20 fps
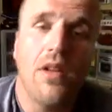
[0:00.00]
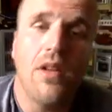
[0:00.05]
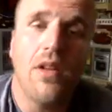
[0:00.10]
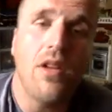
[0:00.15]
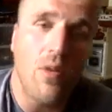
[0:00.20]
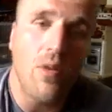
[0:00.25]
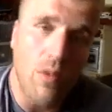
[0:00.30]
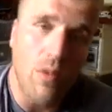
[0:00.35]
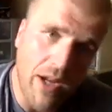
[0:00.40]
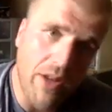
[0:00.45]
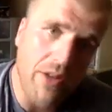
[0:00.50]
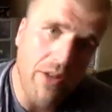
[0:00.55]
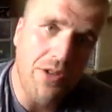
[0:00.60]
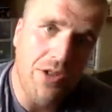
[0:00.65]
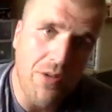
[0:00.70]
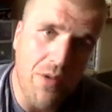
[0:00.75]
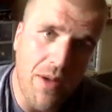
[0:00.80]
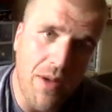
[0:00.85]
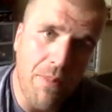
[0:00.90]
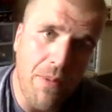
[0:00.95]
You'll regular
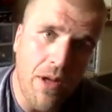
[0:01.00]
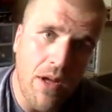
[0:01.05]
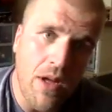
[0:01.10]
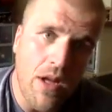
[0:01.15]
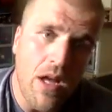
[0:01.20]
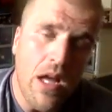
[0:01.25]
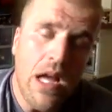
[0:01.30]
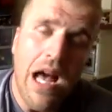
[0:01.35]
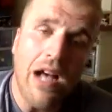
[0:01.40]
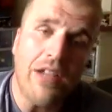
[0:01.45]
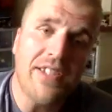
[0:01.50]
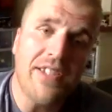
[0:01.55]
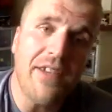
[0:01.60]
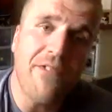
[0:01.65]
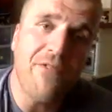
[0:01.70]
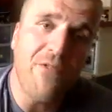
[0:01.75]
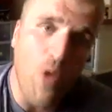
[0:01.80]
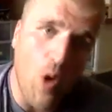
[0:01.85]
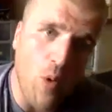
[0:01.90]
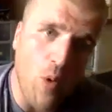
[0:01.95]
shrimp. I'll say
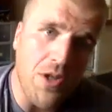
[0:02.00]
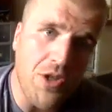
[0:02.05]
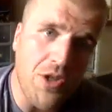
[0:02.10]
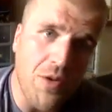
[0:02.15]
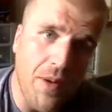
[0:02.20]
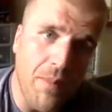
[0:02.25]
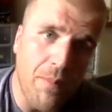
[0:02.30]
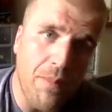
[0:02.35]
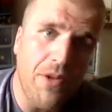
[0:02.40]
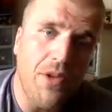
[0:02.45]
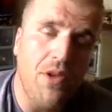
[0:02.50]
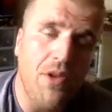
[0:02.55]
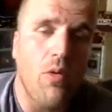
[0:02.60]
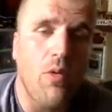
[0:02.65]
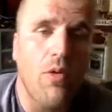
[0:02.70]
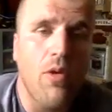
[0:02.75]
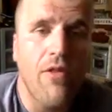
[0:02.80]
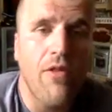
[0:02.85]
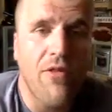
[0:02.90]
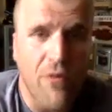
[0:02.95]
forward shrimp.
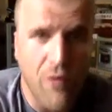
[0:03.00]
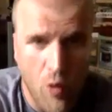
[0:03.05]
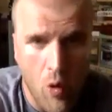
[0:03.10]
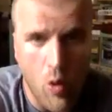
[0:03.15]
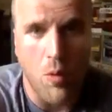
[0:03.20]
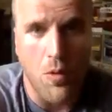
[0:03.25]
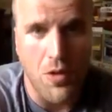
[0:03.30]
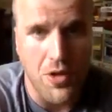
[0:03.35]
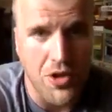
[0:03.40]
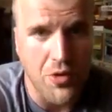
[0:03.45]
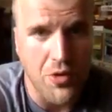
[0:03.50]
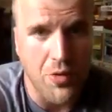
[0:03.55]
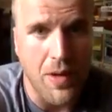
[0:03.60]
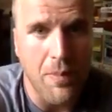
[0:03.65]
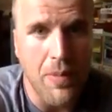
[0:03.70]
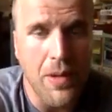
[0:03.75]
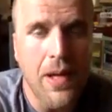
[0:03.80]
You'll forward shrimp.